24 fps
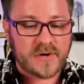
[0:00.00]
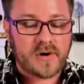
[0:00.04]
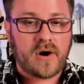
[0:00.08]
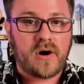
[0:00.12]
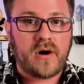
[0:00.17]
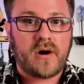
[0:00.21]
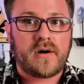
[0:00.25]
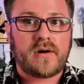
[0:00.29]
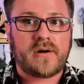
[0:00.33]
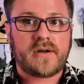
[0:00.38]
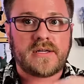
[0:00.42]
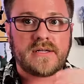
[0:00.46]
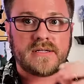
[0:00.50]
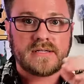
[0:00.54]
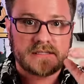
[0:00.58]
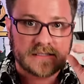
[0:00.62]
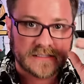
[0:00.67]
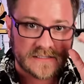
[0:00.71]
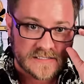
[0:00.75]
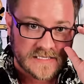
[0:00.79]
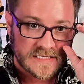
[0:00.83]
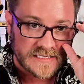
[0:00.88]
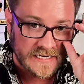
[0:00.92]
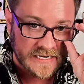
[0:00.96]
card
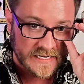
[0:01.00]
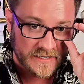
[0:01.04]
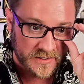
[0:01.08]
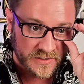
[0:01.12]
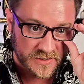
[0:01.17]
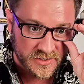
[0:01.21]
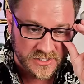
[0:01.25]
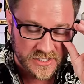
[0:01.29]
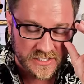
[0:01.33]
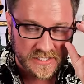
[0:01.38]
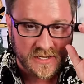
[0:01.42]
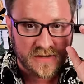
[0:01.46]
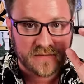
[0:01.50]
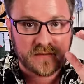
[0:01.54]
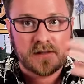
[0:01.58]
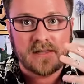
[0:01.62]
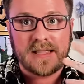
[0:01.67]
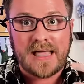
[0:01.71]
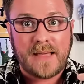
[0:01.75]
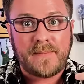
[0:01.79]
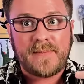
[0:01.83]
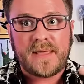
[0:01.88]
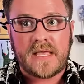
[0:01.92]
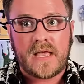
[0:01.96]
is an energy of
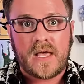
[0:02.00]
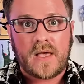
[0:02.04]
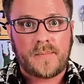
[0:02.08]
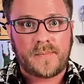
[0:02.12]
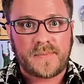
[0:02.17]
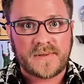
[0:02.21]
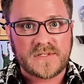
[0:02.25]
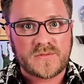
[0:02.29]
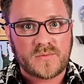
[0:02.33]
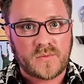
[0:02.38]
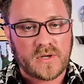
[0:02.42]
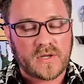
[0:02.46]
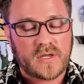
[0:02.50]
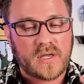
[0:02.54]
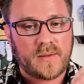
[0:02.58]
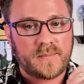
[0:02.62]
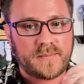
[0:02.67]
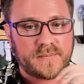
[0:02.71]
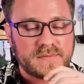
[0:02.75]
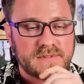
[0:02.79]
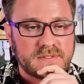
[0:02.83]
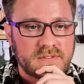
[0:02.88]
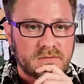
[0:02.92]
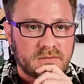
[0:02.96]
clamming up is what
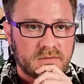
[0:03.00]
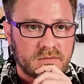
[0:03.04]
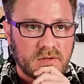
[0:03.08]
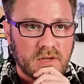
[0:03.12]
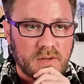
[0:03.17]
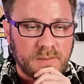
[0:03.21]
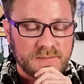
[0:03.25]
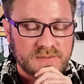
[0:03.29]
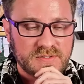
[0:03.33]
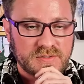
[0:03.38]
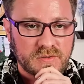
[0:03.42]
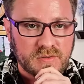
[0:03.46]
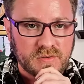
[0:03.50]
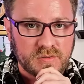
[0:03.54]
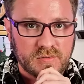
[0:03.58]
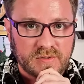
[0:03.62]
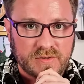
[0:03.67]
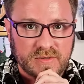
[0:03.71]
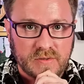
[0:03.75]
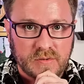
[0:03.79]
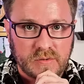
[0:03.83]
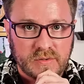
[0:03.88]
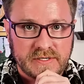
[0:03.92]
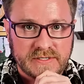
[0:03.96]
comes through with
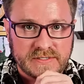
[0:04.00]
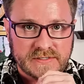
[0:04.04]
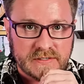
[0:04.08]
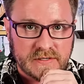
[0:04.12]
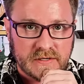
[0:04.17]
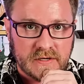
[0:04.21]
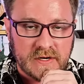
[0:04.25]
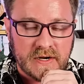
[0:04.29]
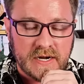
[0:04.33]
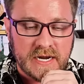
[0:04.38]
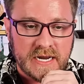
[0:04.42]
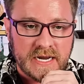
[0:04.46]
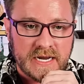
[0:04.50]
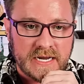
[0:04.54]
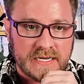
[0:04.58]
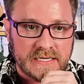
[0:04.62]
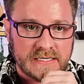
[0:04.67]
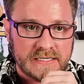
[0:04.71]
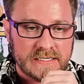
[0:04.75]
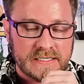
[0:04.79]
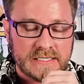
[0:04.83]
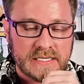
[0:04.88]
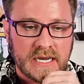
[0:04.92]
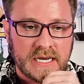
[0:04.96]
the oyster.
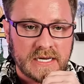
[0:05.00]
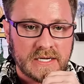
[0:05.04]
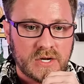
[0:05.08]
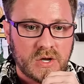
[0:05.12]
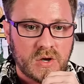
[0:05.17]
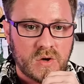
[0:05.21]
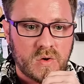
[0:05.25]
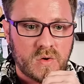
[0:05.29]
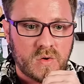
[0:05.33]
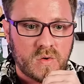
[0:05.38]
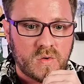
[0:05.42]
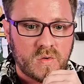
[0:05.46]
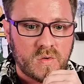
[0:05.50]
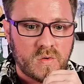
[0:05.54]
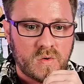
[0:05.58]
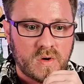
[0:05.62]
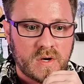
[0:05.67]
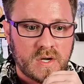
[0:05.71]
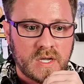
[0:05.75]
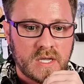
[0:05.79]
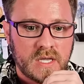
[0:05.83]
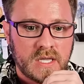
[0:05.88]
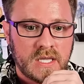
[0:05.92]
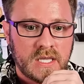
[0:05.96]
And I
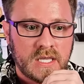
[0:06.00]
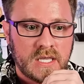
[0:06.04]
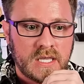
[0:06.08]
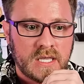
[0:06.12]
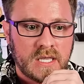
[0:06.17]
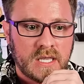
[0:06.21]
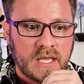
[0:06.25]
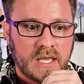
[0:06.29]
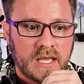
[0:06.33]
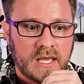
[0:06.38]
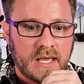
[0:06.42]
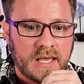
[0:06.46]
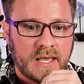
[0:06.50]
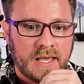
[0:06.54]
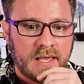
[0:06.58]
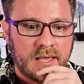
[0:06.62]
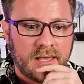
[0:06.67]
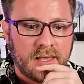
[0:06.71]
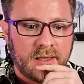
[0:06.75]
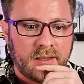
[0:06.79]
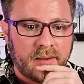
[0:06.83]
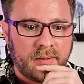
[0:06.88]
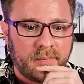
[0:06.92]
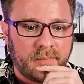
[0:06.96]
know,
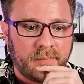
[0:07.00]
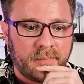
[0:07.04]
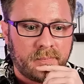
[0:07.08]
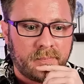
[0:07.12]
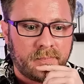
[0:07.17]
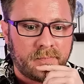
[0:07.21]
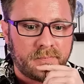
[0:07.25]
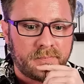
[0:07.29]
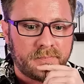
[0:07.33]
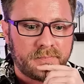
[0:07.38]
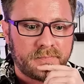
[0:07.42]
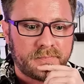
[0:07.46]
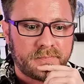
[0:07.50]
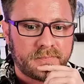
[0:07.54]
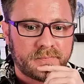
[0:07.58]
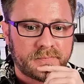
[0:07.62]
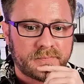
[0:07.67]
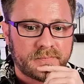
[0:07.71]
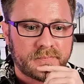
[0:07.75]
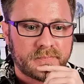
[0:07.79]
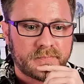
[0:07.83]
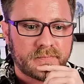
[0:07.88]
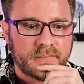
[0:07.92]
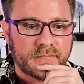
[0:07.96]
well,
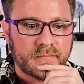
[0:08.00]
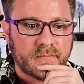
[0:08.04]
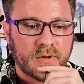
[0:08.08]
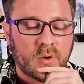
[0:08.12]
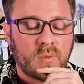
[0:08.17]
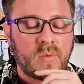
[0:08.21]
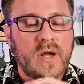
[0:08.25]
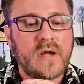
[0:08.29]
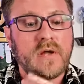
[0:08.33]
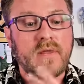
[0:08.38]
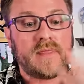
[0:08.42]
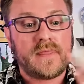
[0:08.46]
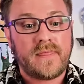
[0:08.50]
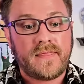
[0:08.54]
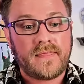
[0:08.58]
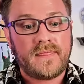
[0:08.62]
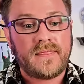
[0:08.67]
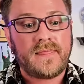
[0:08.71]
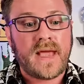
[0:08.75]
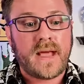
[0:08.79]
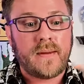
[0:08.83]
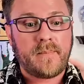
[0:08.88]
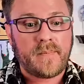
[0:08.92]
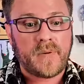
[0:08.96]

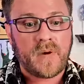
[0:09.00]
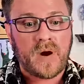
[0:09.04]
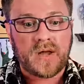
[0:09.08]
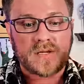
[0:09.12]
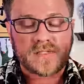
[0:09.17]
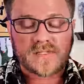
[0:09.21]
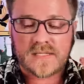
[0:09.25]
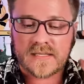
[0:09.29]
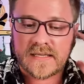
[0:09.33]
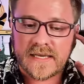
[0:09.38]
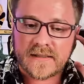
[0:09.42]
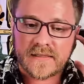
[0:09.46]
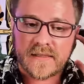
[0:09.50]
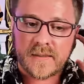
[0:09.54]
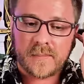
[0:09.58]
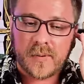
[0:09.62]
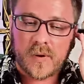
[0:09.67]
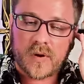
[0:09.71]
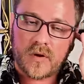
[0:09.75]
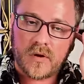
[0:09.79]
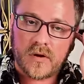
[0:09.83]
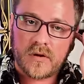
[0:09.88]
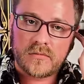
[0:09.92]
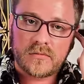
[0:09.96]
that process, like the
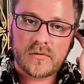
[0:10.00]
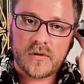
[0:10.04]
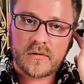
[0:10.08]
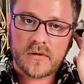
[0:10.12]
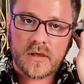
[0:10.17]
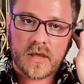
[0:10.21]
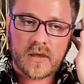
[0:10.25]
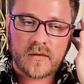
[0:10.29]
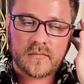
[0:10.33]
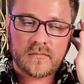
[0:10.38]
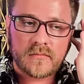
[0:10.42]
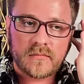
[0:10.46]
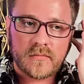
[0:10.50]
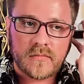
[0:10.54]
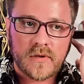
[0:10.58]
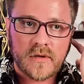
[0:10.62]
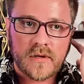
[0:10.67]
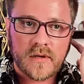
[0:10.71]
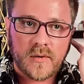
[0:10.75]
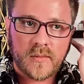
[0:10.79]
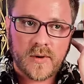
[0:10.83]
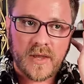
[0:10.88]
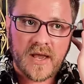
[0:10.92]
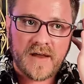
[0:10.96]
pearl, okay?
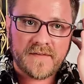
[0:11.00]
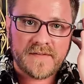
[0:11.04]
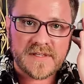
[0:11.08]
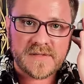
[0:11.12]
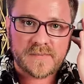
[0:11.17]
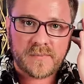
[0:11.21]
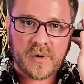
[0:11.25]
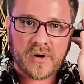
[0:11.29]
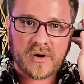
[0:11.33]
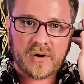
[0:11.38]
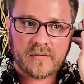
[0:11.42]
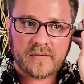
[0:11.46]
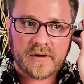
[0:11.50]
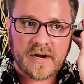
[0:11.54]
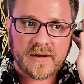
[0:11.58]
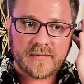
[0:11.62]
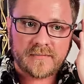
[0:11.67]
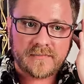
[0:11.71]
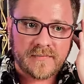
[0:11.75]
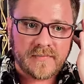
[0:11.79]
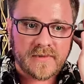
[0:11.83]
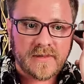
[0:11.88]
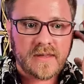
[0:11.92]
We all have this pearl, right?